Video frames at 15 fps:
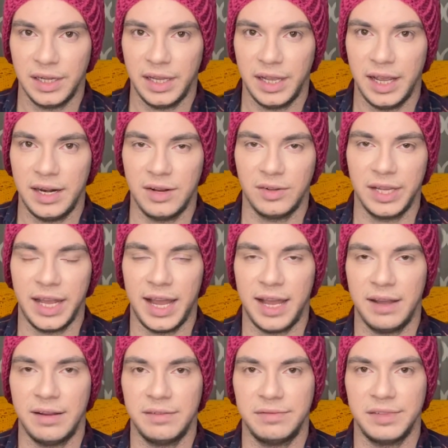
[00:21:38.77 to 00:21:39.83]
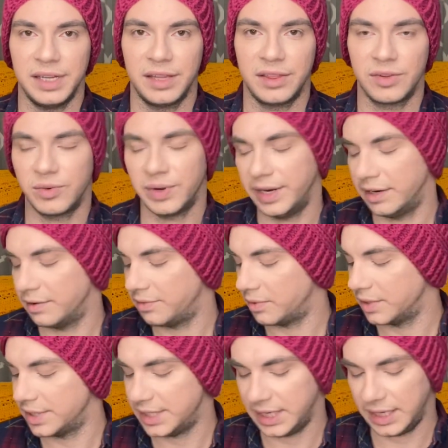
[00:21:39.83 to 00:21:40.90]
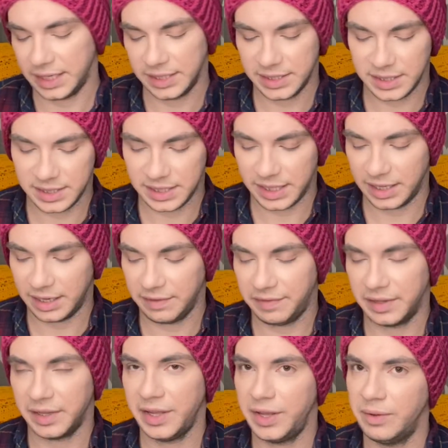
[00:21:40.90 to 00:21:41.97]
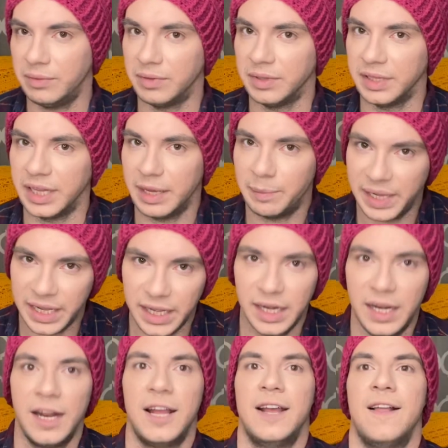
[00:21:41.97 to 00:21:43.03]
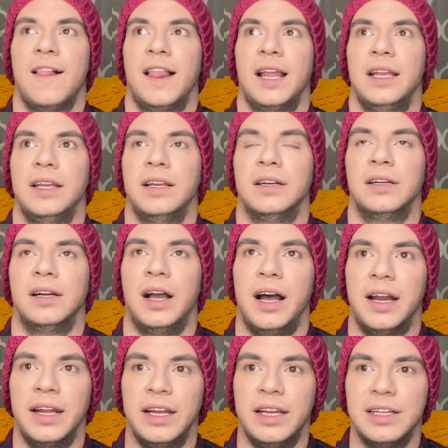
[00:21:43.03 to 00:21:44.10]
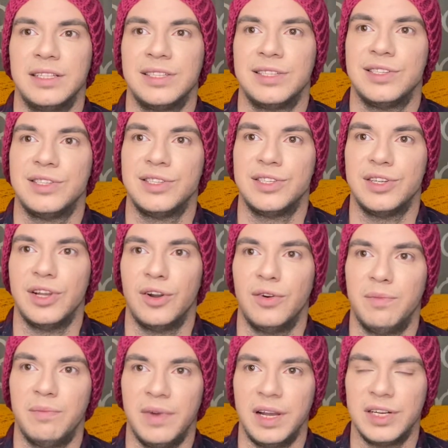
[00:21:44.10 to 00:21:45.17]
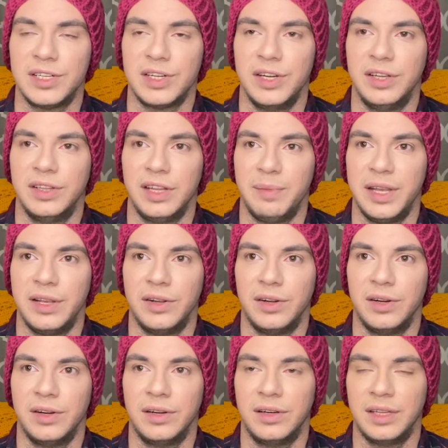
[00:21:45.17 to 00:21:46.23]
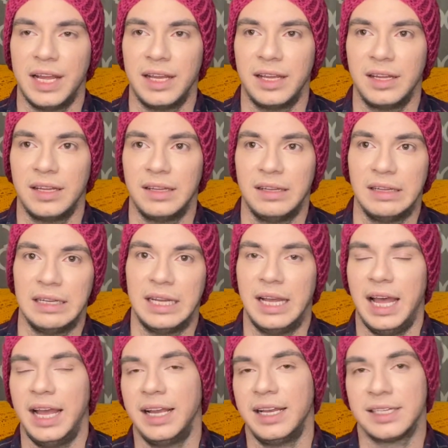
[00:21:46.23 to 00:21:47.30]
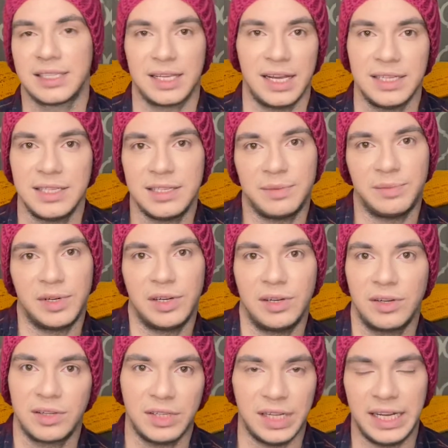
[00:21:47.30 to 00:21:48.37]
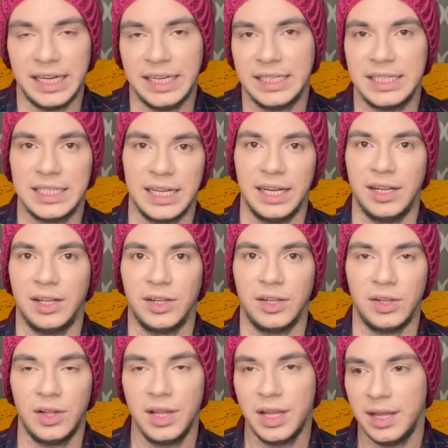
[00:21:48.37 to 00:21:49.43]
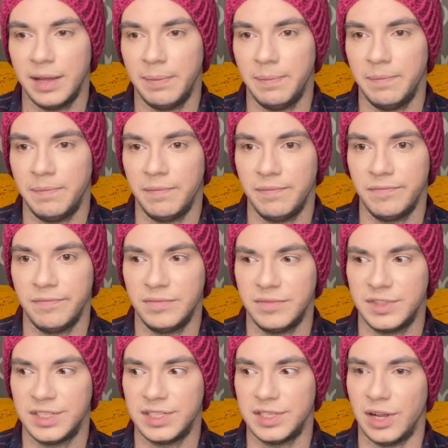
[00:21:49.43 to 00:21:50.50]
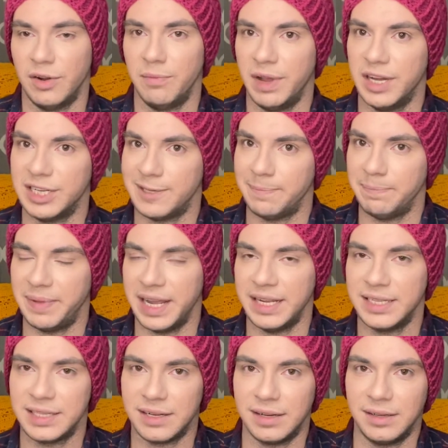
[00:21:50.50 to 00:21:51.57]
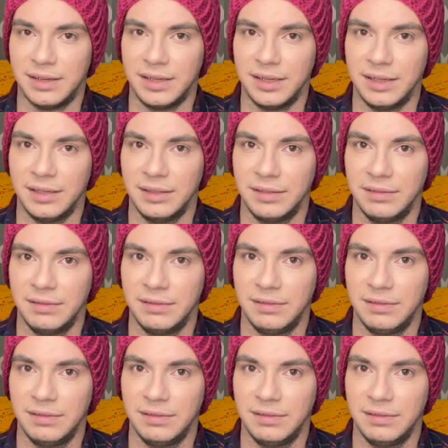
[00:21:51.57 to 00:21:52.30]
and only have like three or four sizes. And I feel like you limit your audience so much or you limit your like, I guess, customer clientele so much based on